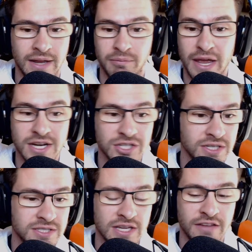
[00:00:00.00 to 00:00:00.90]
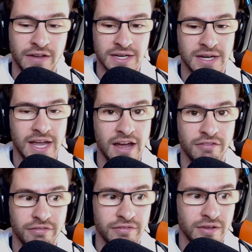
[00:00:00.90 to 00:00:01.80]
patience, if I didn't
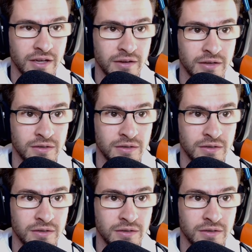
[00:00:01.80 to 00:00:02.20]
have a